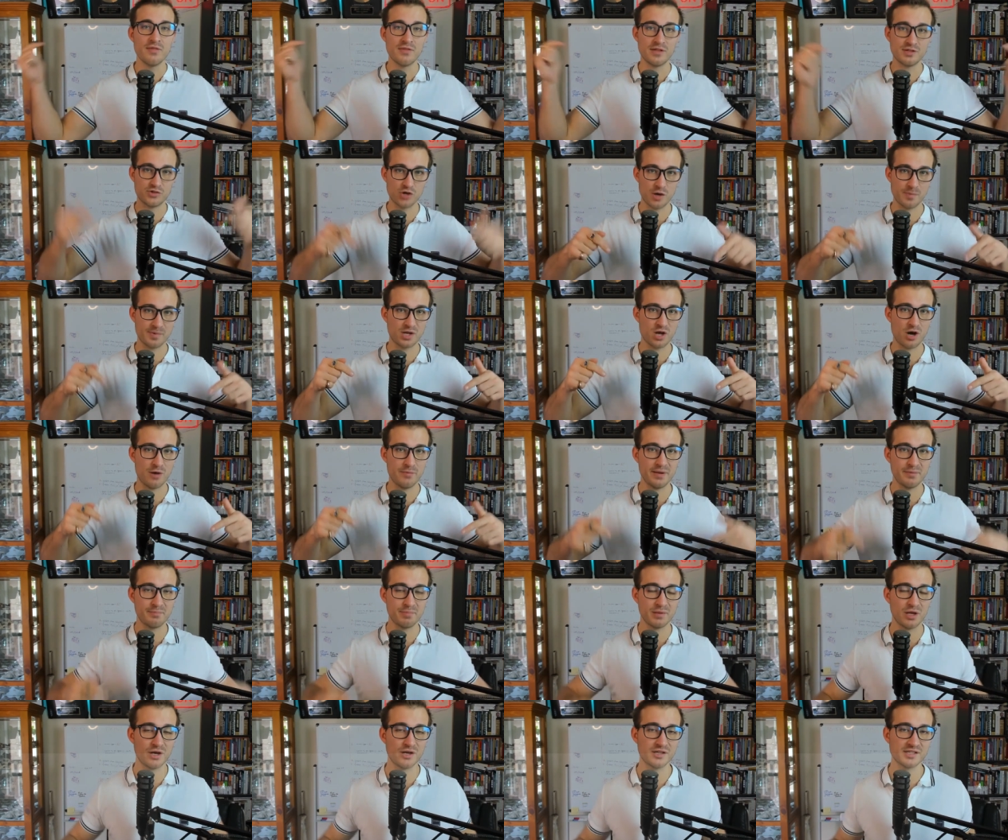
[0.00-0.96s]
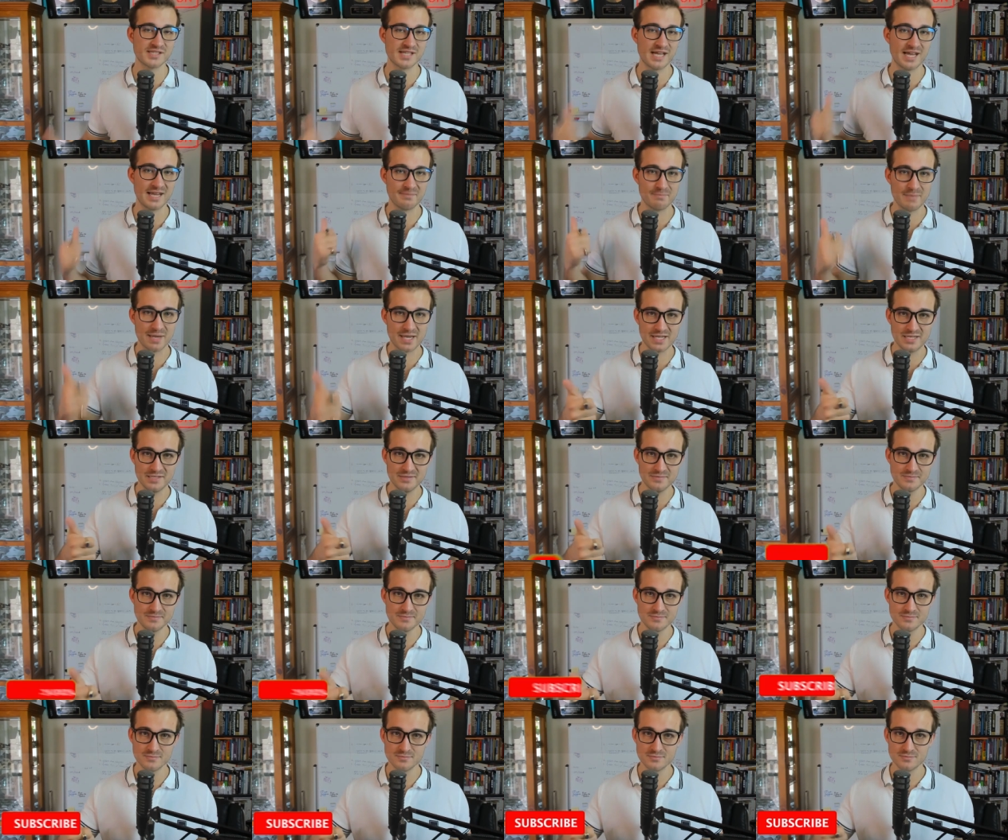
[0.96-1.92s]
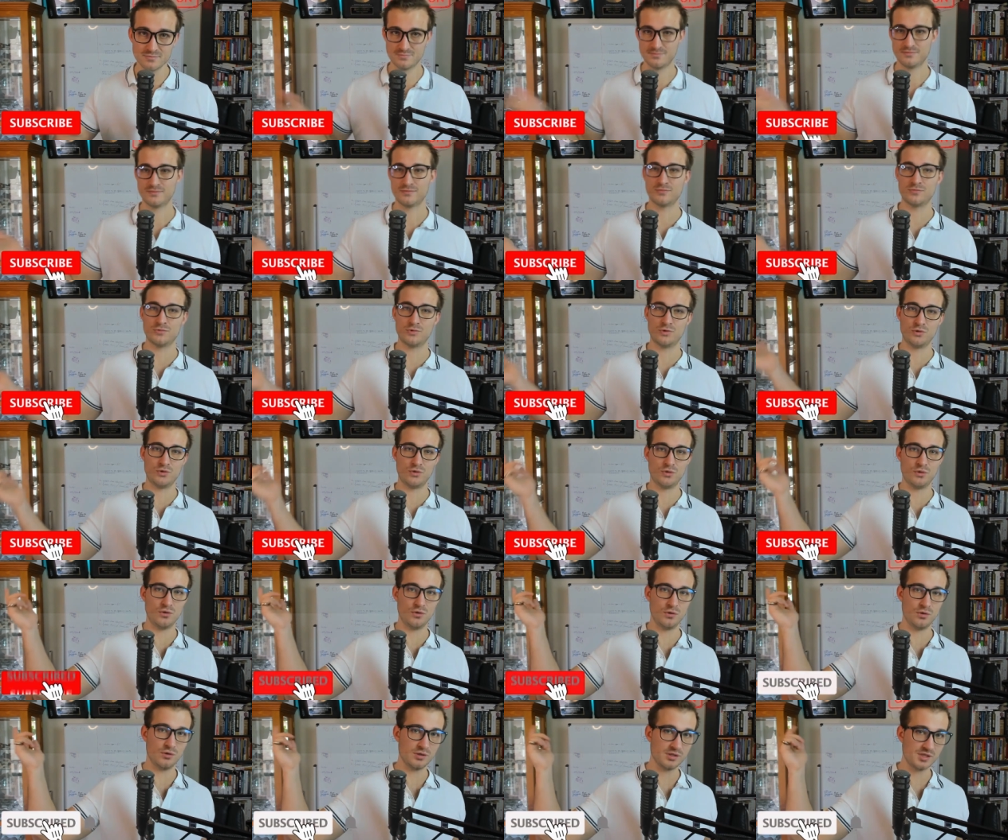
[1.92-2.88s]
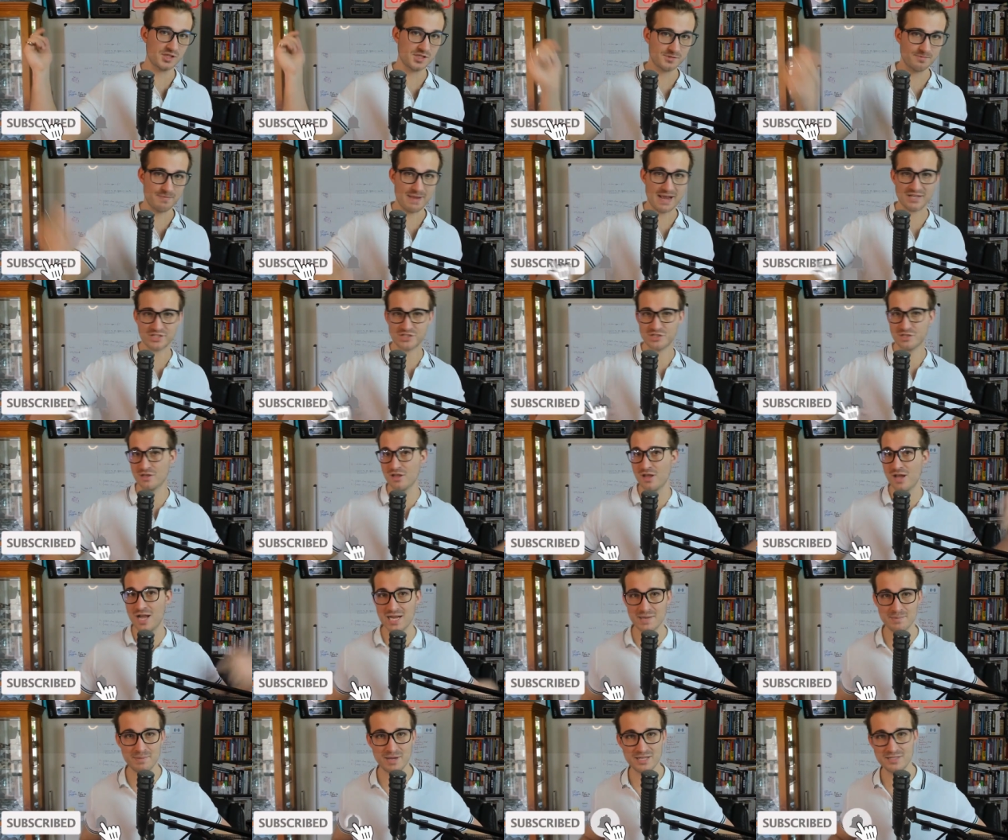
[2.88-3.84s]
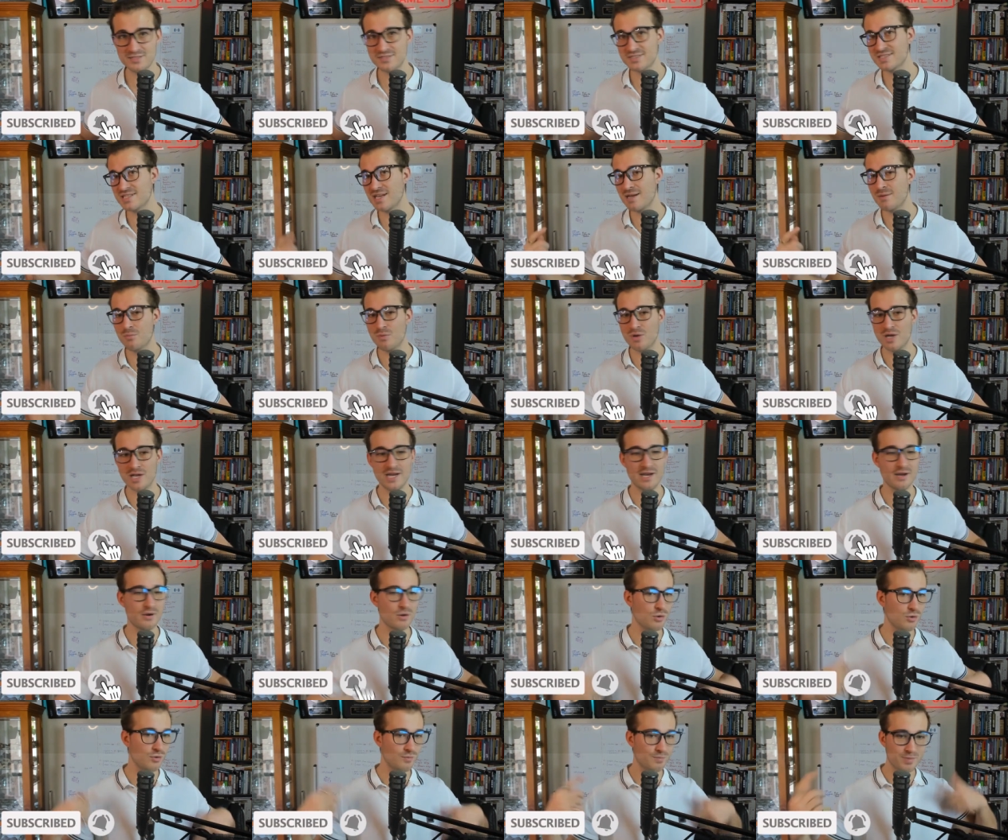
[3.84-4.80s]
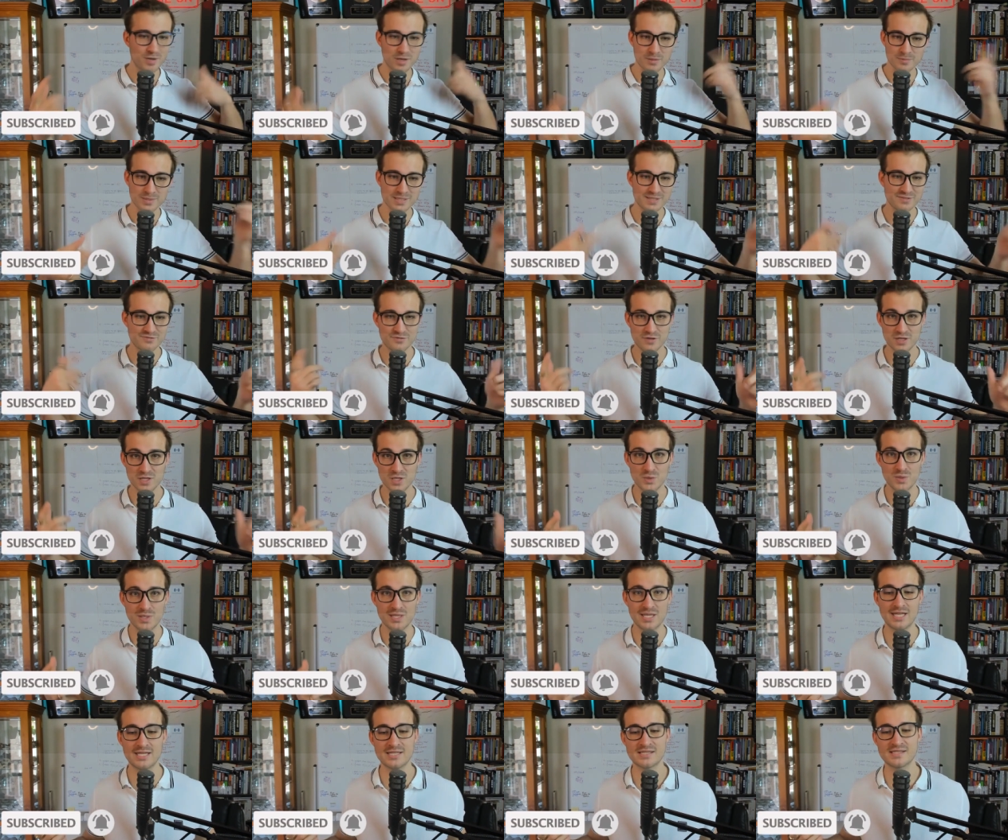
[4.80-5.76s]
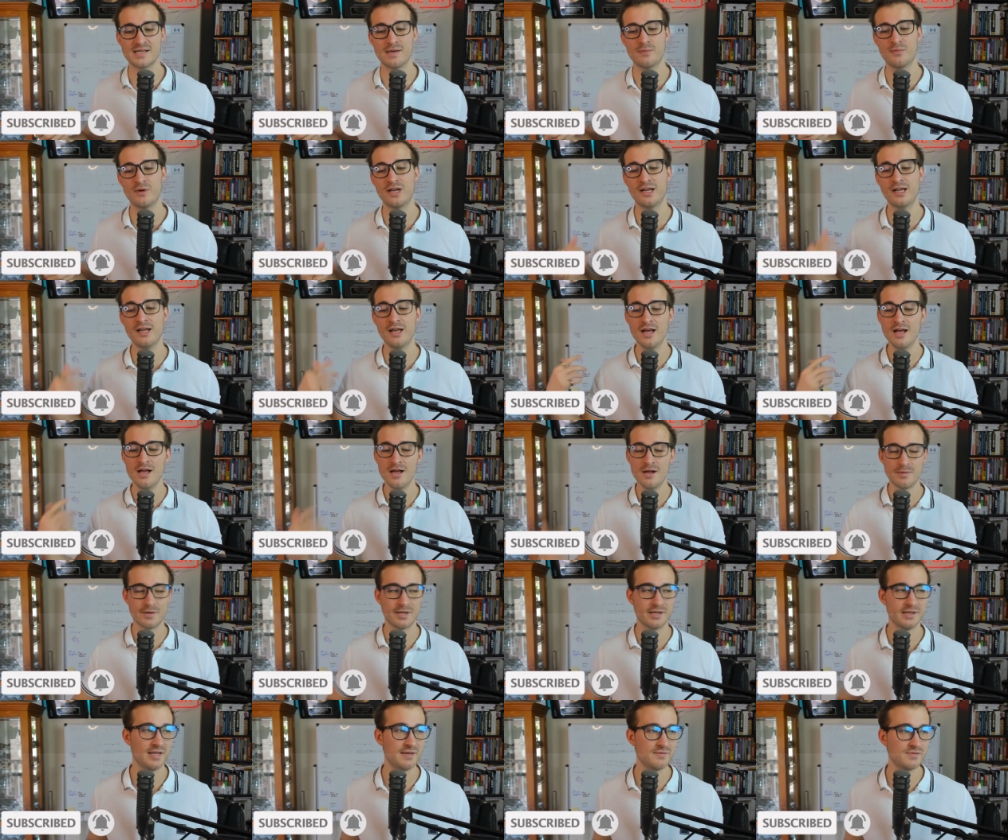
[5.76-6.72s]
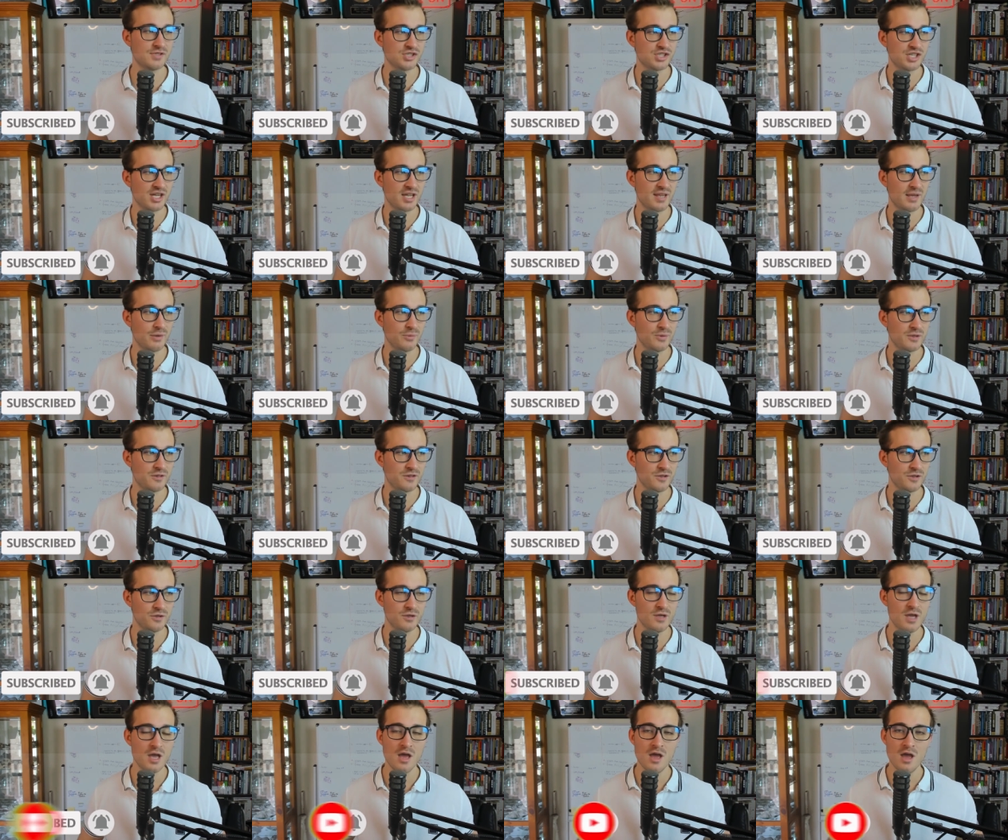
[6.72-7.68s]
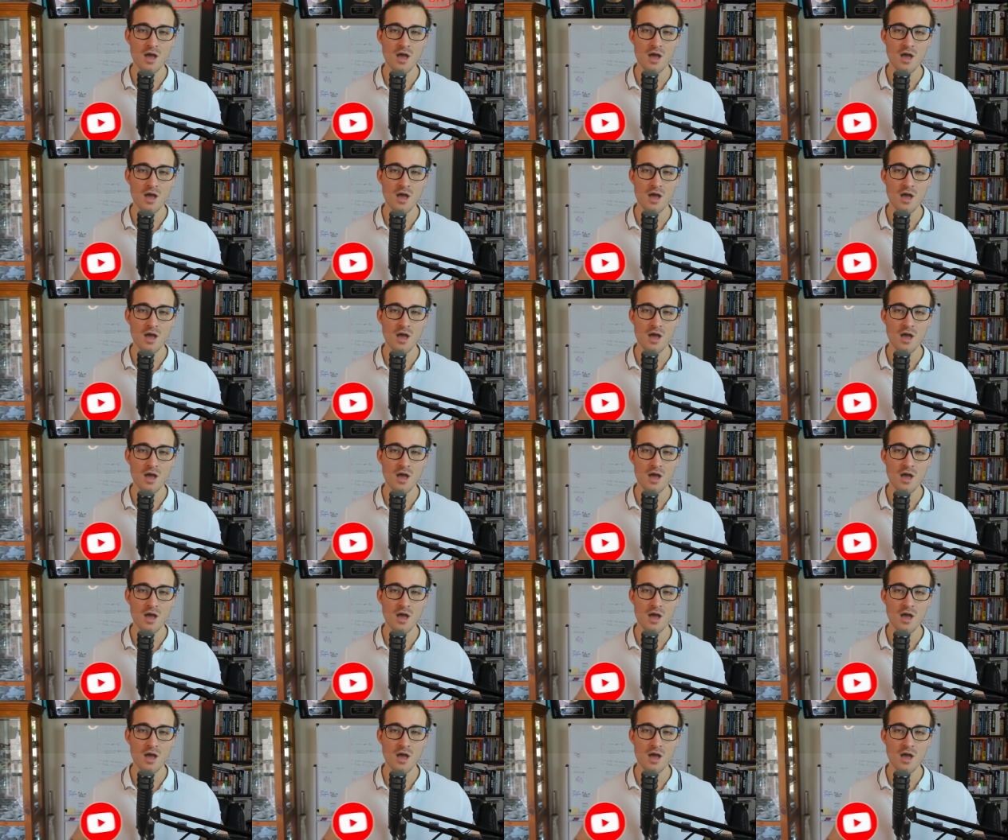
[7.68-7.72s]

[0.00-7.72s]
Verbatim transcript: Then drop a comment below saying me, or smash a like button somewhere, or probably follow a link somewhere, but I'd love to share that with you.